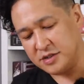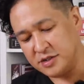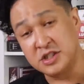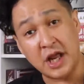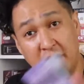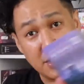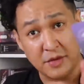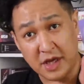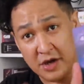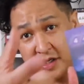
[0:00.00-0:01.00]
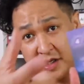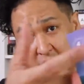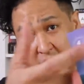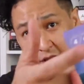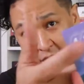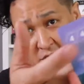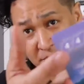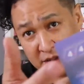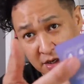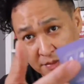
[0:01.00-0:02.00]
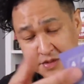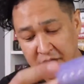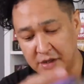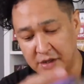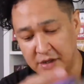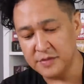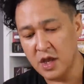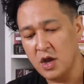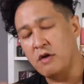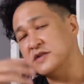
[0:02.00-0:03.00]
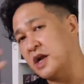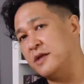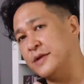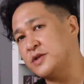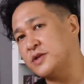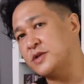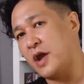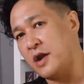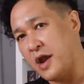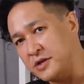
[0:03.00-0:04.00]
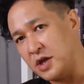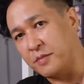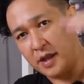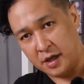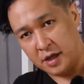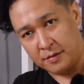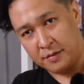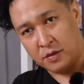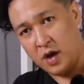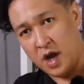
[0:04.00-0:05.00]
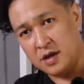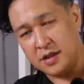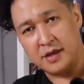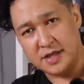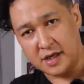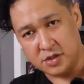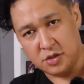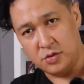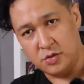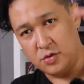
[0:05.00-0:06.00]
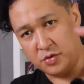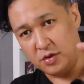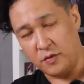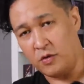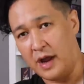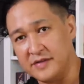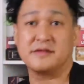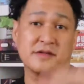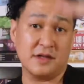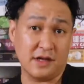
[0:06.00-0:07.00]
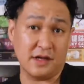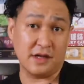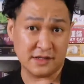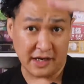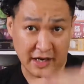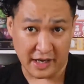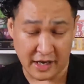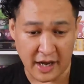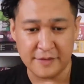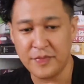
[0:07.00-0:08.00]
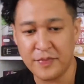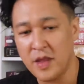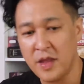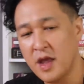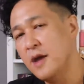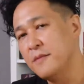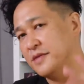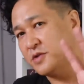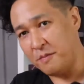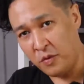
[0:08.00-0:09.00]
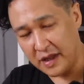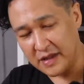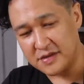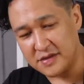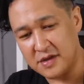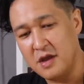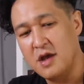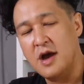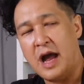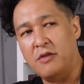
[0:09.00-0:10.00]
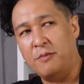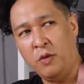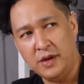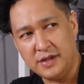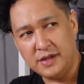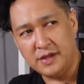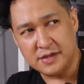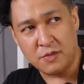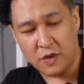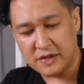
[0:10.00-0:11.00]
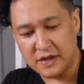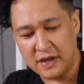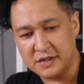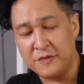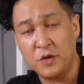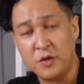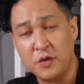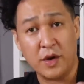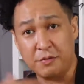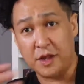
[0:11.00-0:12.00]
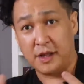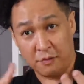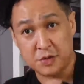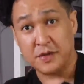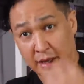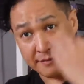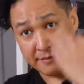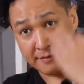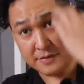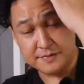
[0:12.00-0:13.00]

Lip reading: generated the most energy, the energy being the numbers here. Whoever generated the most energy will be like number 1, and then second, 2, 3, 4, 5, 6, etc. Yada yada yada. But those aren't points. How the point system works is if you want to play like multiple games,